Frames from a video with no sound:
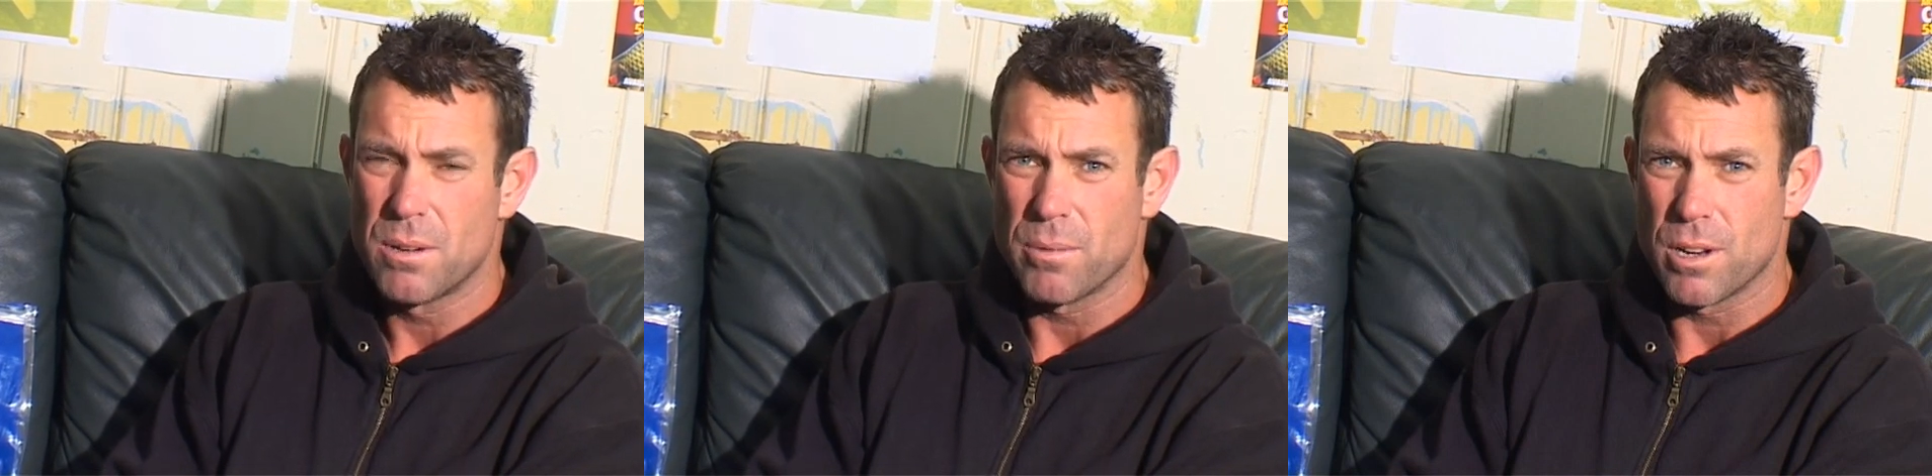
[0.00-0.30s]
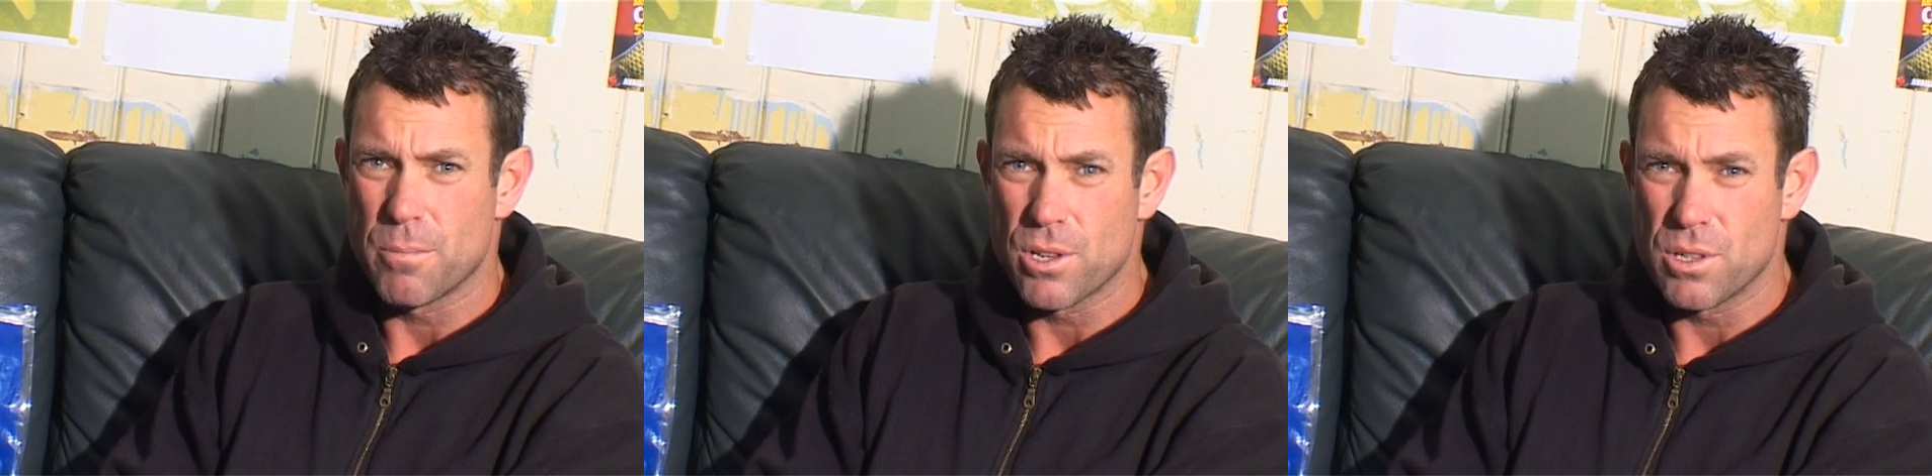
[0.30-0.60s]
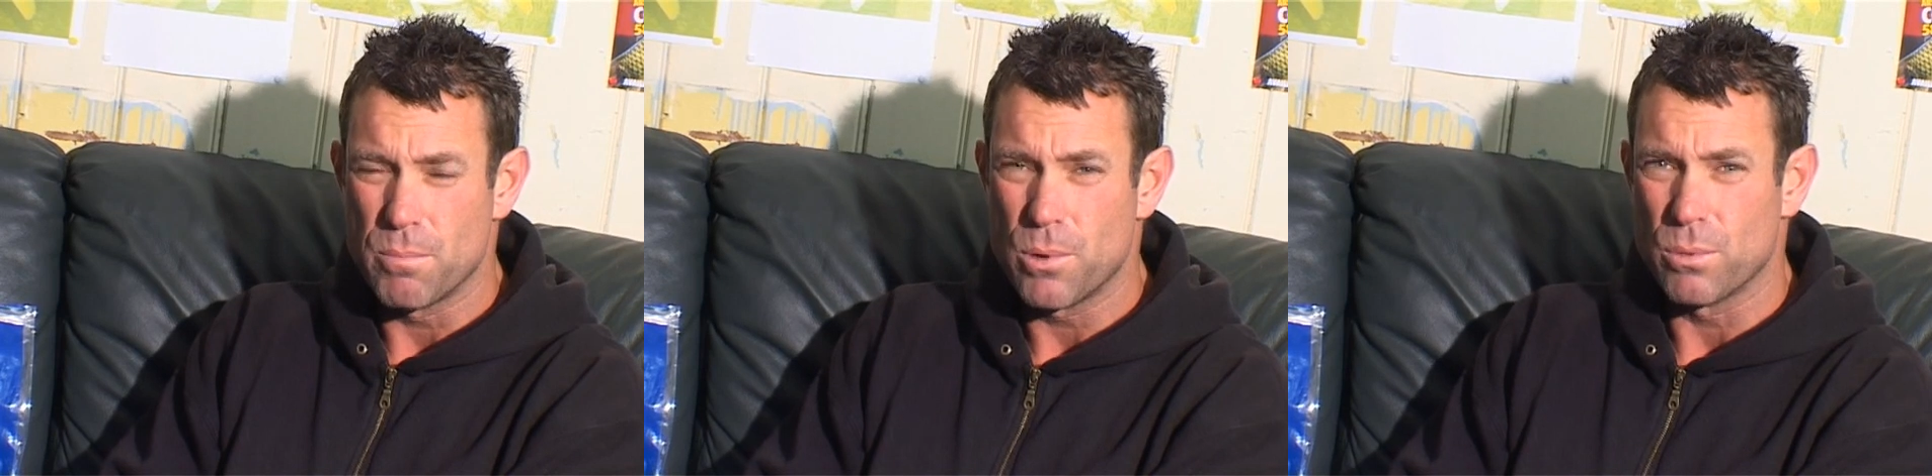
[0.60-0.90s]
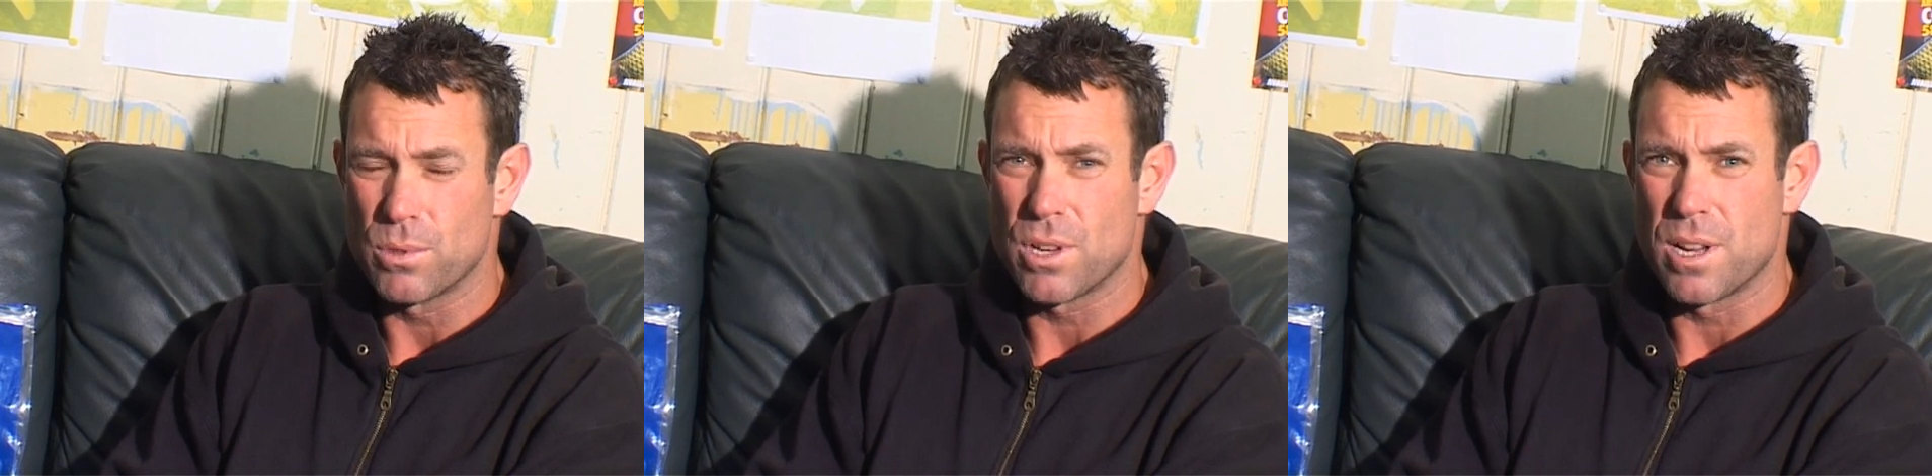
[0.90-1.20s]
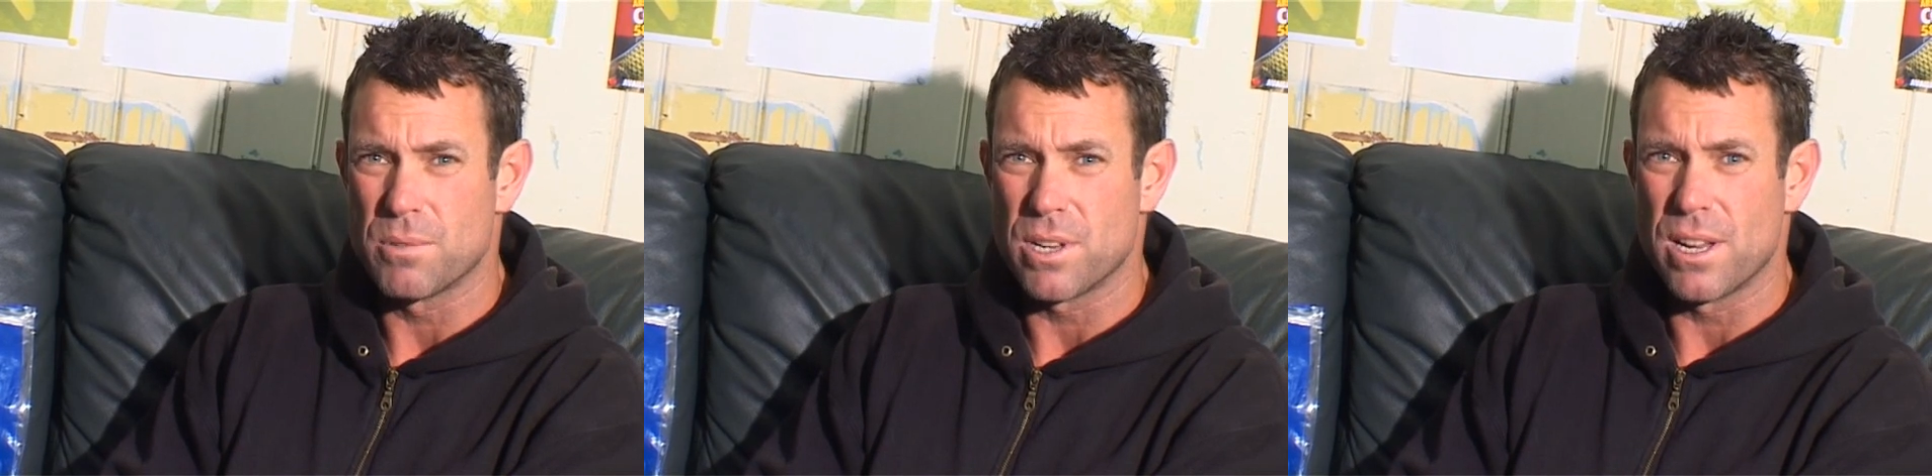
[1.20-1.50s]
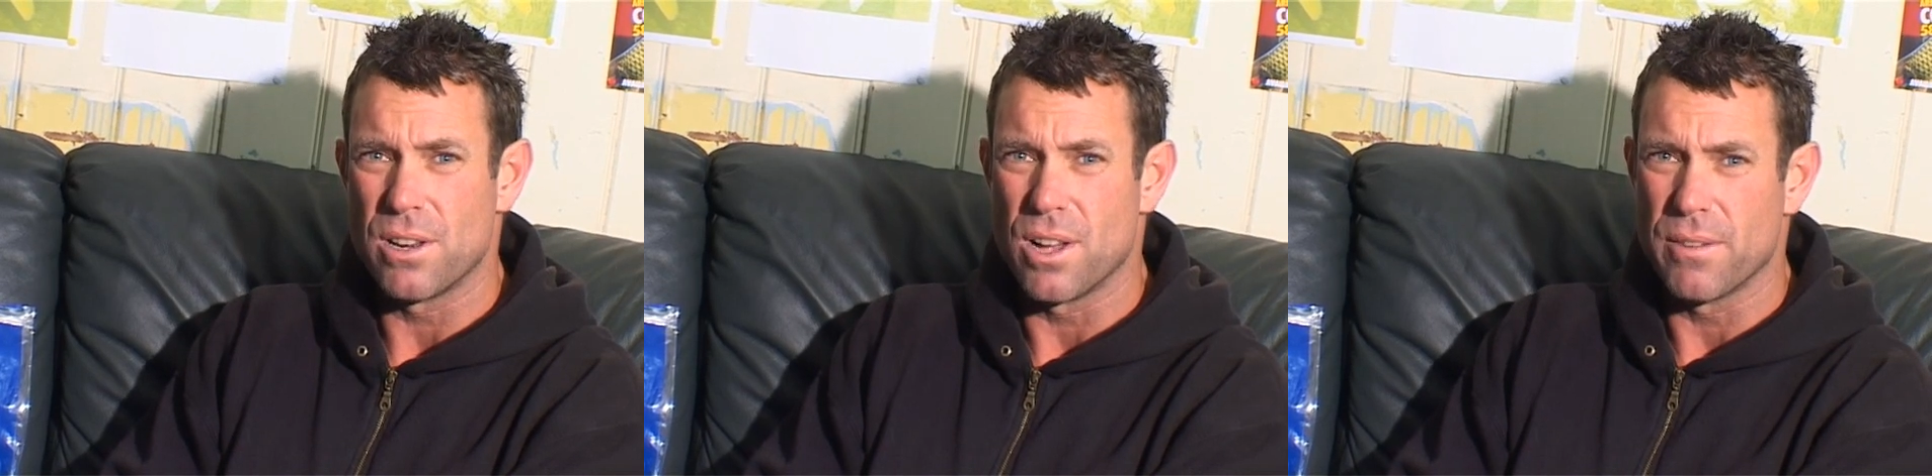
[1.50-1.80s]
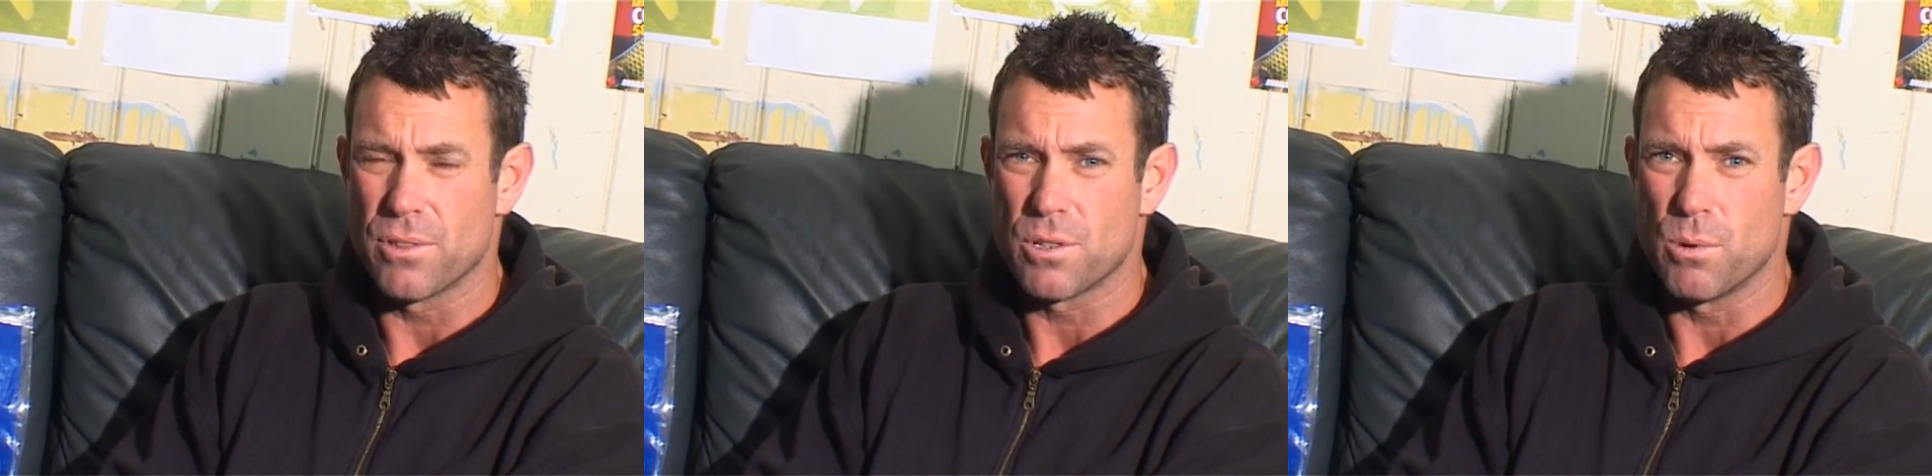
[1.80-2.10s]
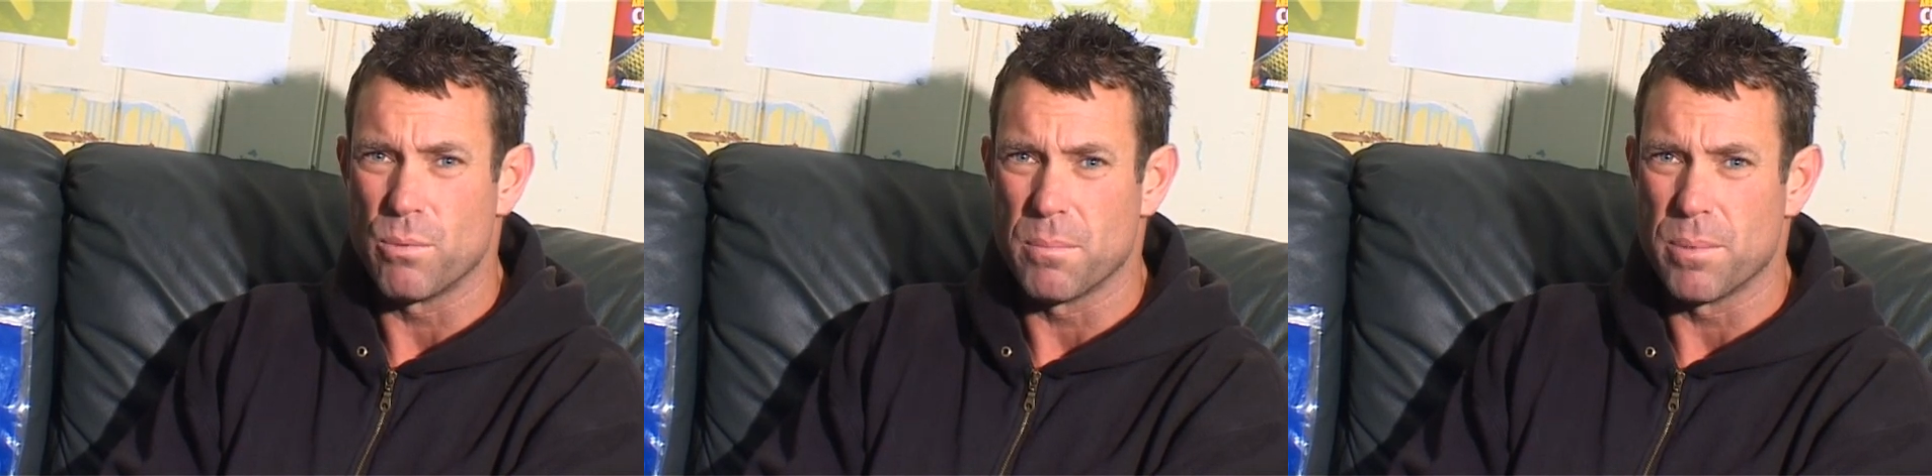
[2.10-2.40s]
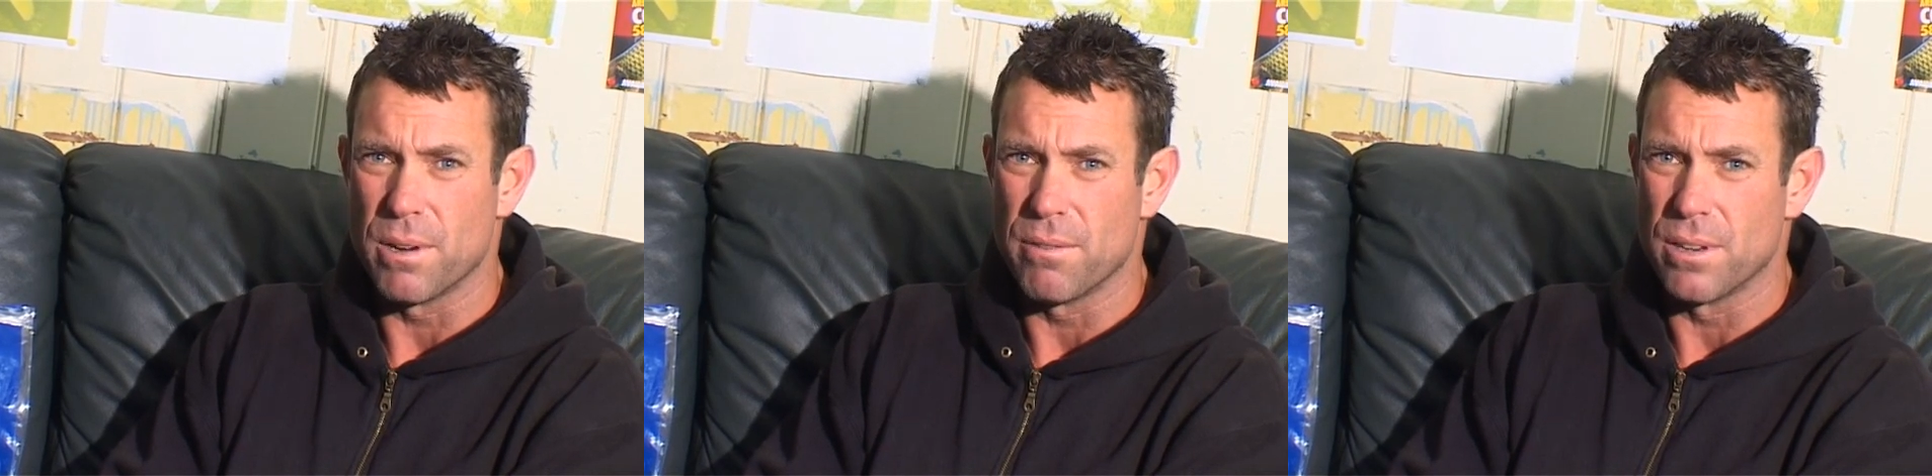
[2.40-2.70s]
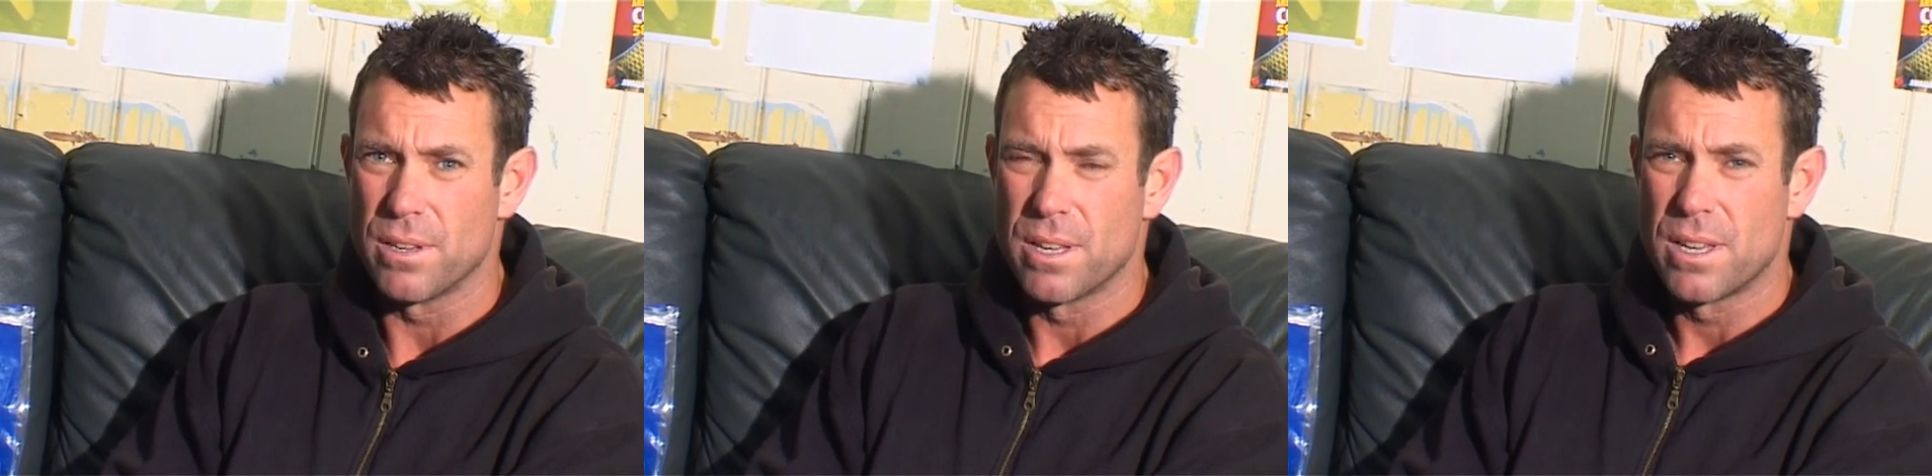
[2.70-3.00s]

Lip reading: one of the most important times of their life, the spawning period.